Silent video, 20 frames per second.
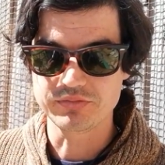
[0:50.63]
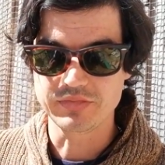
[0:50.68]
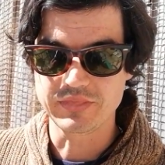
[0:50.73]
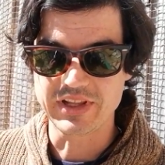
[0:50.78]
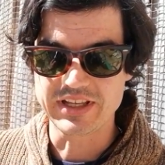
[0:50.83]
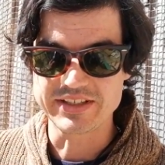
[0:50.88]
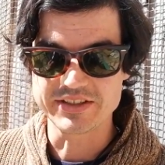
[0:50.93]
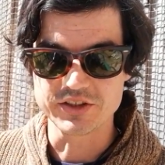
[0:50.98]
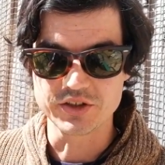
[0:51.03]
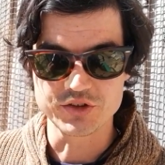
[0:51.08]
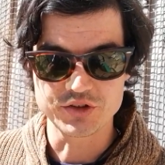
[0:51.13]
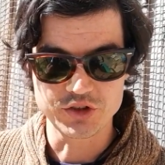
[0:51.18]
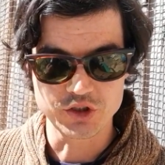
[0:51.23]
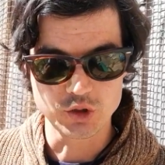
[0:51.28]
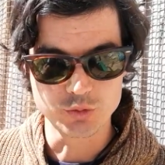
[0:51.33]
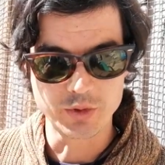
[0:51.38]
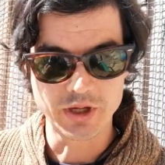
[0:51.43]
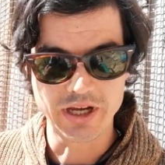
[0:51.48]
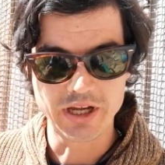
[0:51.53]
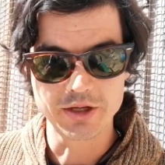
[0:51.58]
That's not
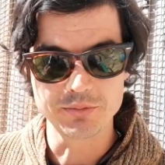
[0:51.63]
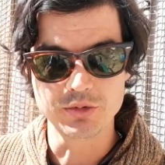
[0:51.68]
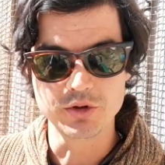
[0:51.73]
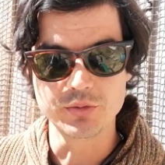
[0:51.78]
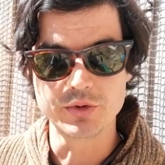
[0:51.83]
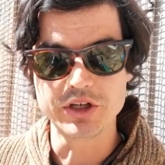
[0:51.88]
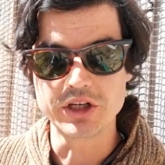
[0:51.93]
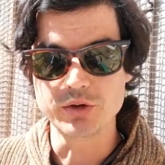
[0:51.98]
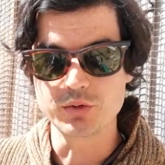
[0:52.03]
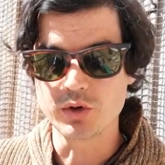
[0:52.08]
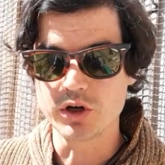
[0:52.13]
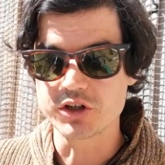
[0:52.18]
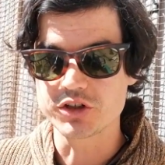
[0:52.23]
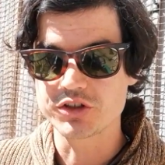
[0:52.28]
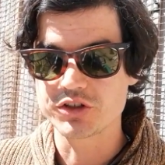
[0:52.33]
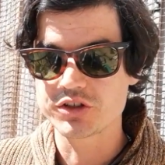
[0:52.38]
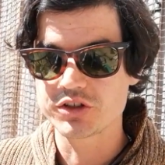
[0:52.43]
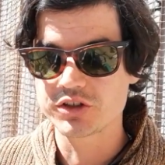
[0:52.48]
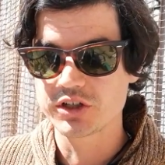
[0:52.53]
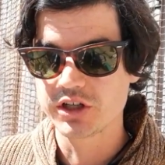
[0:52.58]
too bad, but when you
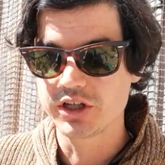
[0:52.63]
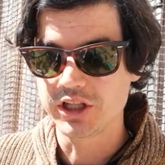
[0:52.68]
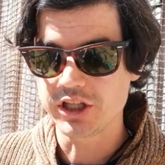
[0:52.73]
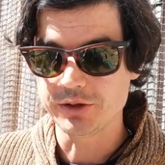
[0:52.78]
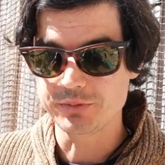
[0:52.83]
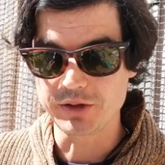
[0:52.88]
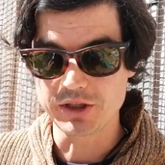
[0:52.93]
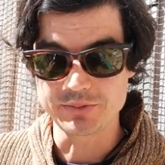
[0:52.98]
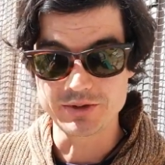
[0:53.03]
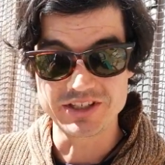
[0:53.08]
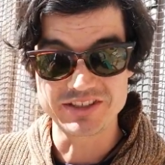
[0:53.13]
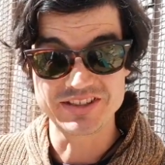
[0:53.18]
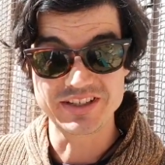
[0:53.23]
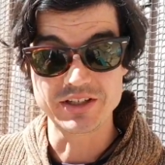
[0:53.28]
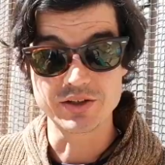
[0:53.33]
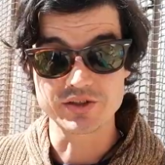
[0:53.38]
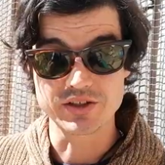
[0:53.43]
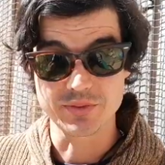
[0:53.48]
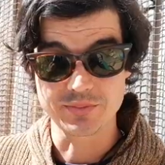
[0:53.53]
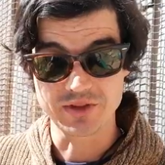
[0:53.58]
watch the
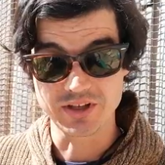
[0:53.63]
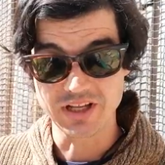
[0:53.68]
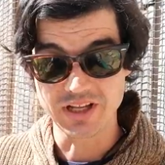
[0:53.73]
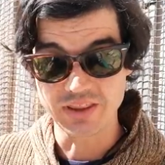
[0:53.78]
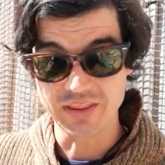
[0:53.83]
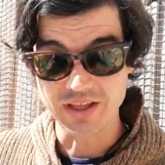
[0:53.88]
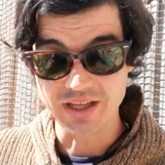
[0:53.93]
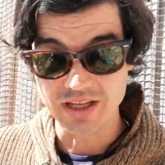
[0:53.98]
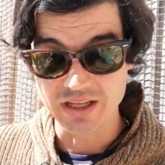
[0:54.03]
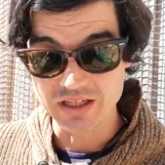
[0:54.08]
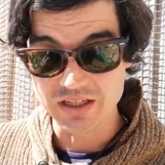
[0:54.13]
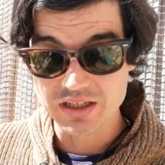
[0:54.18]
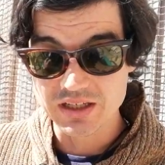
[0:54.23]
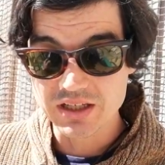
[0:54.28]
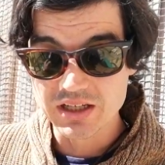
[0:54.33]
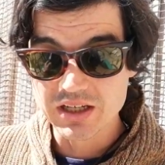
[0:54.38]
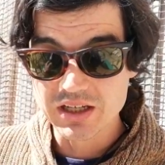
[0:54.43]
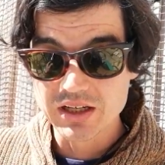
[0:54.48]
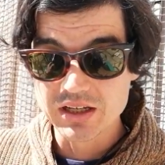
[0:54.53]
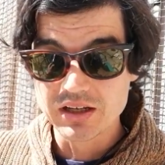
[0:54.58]
BBC or something like that,
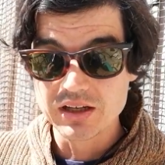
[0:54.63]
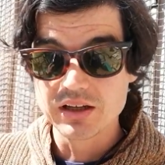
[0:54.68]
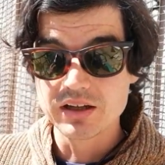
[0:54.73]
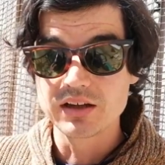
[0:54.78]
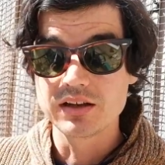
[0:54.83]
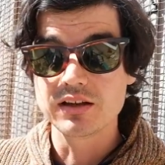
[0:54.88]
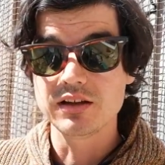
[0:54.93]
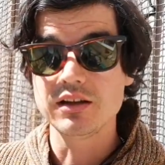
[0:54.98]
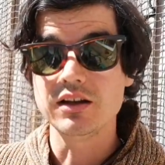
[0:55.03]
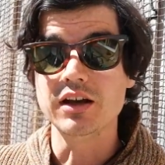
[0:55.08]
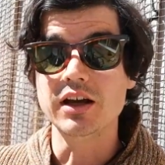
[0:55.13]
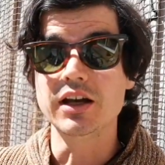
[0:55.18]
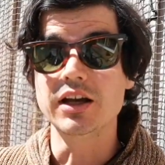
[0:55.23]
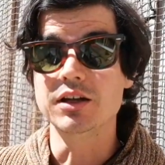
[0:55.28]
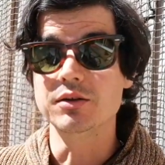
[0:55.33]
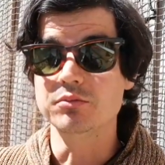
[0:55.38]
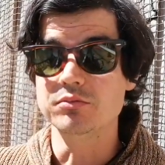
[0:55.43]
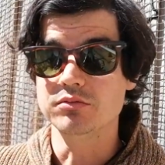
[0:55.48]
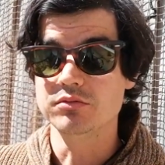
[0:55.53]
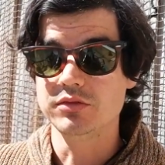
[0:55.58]

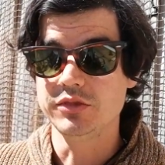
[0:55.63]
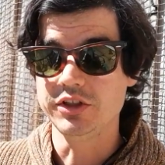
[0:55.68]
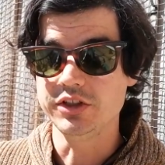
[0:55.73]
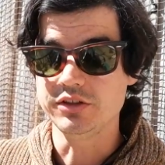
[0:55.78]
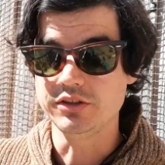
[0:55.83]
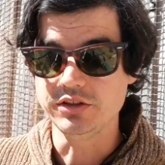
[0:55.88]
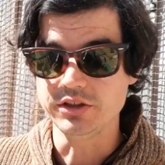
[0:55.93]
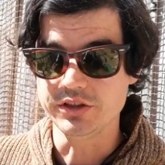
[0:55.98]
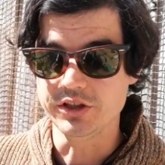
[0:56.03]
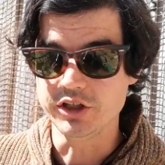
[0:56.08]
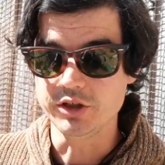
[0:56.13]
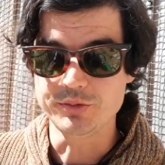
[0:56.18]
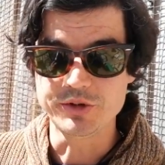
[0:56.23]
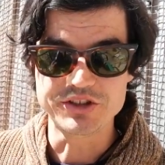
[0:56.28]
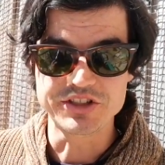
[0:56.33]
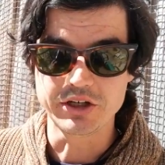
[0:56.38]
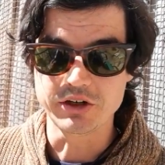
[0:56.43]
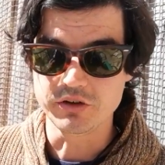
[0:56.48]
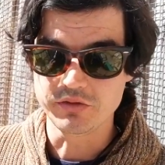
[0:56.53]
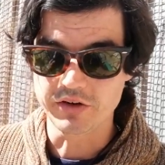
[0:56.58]
you're going to be
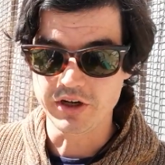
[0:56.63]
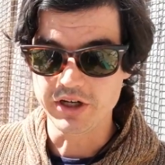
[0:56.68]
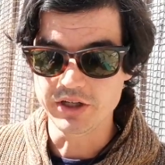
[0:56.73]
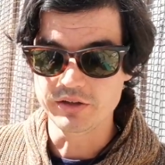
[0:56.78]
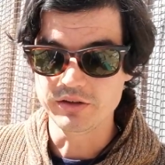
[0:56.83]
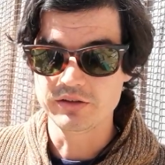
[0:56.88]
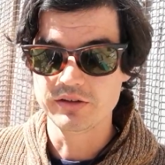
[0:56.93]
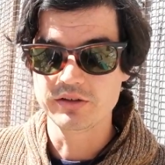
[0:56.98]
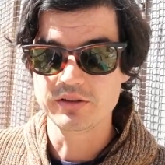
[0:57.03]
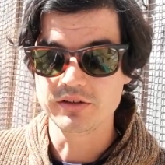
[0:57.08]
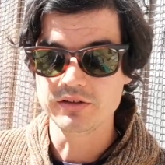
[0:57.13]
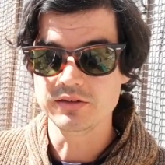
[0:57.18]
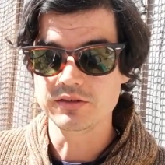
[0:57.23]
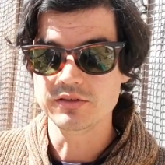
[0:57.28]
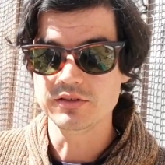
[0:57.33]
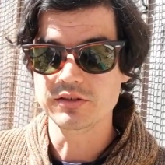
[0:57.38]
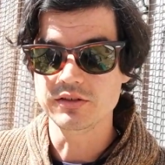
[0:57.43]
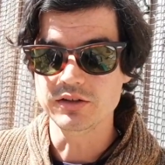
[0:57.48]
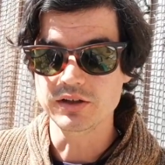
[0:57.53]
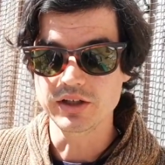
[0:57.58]
terrified
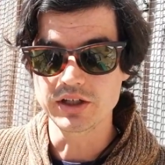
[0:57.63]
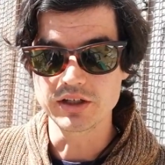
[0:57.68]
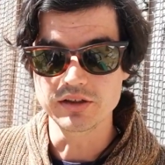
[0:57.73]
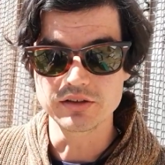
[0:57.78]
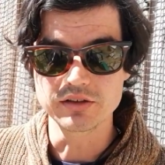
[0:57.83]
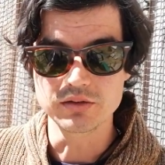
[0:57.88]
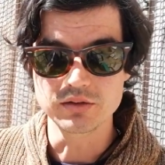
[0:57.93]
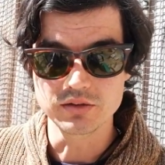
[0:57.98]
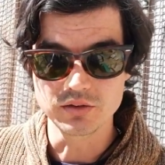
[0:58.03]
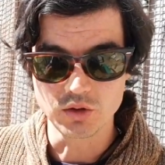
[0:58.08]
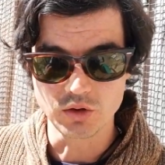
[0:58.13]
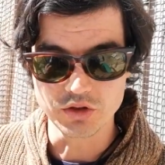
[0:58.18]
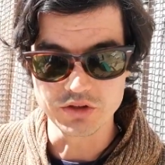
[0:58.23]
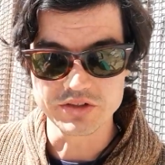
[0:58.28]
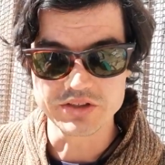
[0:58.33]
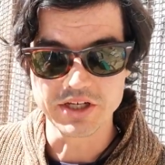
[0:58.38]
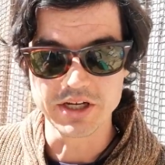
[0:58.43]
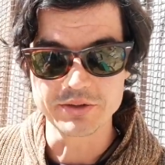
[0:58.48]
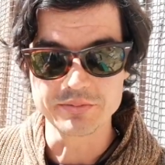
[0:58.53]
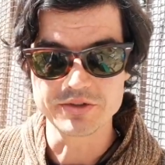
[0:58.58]
all
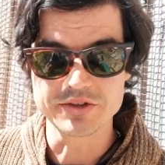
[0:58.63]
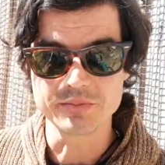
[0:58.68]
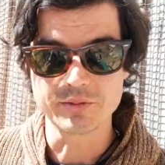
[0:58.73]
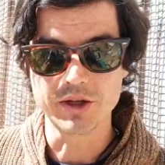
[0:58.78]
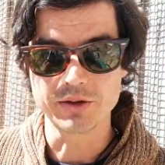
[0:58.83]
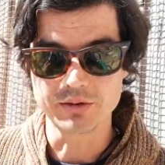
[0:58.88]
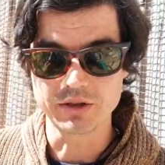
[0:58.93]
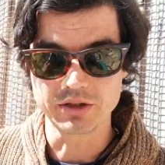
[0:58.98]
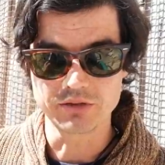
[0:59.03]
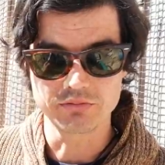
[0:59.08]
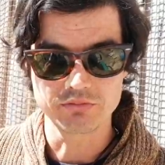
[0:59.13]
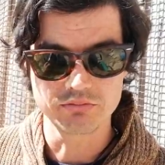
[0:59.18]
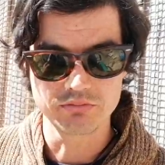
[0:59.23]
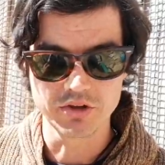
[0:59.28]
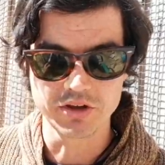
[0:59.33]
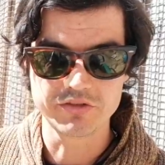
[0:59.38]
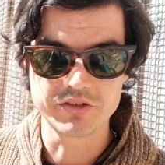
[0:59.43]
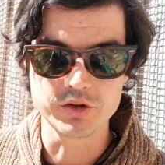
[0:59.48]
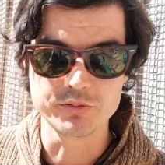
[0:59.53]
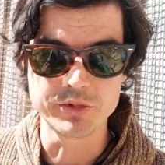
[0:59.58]
the time. So maybe
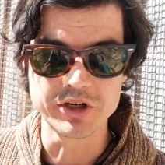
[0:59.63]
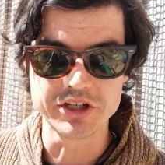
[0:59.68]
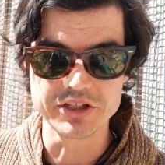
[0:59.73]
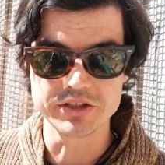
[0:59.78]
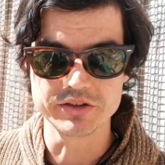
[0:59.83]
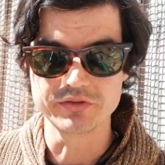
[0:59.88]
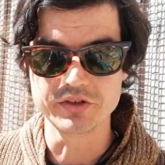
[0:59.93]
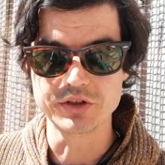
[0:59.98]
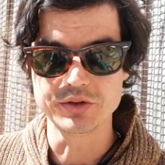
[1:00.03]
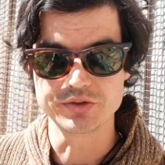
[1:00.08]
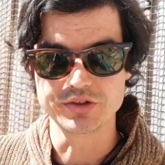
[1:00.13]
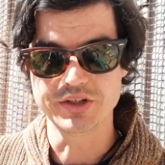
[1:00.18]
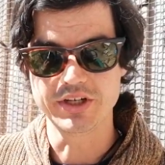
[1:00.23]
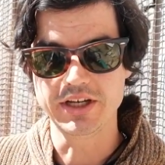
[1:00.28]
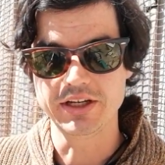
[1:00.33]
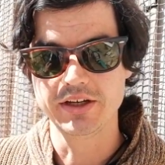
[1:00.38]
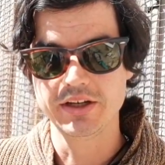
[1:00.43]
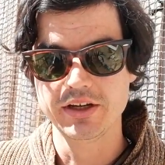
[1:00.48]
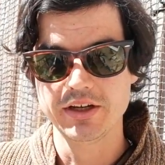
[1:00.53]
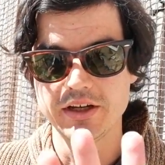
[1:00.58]
a few minutes of news a
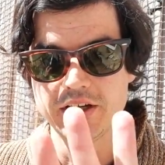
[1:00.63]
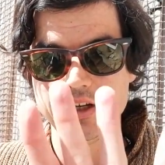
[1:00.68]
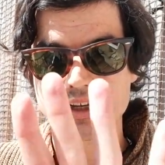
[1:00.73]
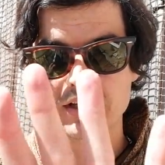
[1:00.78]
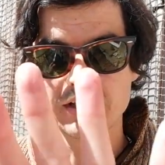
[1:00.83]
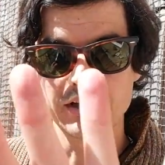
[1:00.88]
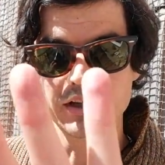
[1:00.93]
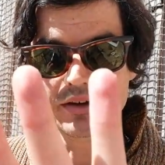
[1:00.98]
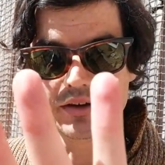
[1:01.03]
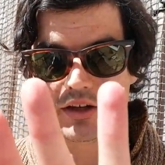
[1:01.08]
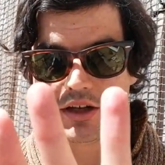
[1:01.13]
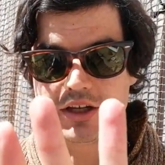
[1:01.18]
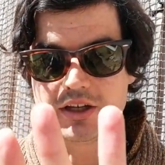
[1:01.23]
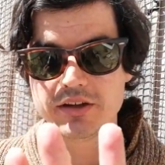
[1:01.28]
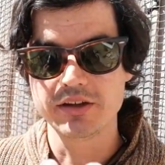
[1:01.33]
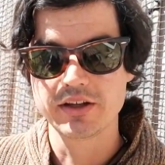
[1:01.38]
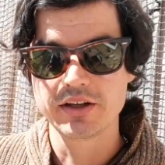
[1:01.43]
day. Okay.